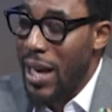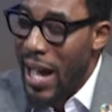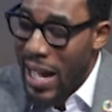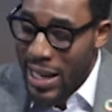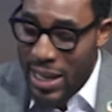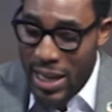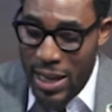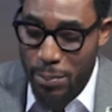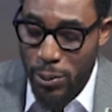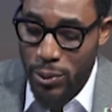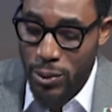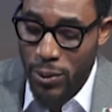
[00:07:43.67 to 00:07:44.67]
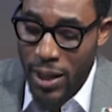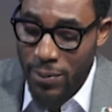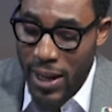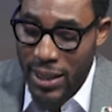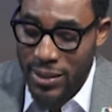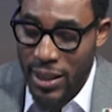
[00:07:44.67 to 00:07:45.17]
are able to have
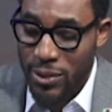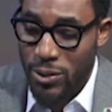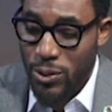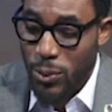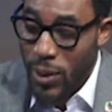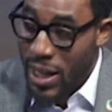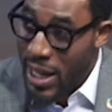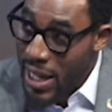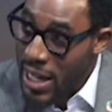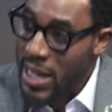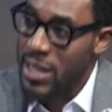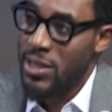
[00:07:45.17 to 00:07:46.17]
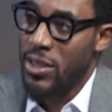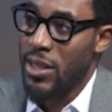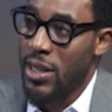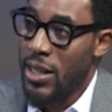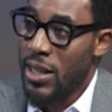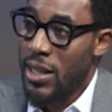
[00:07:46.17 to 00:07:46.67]
access to
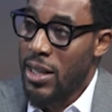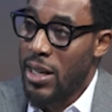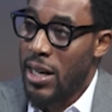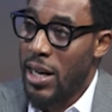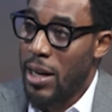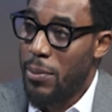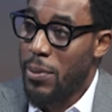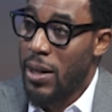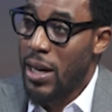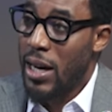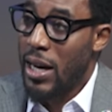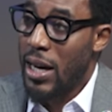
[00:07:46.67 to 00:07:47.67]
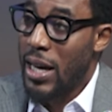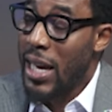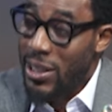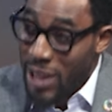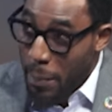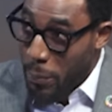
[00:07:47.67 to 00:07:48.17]

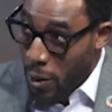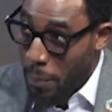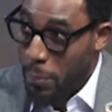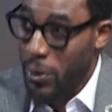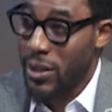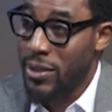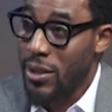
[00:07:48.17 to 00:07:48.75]
age-appropriate,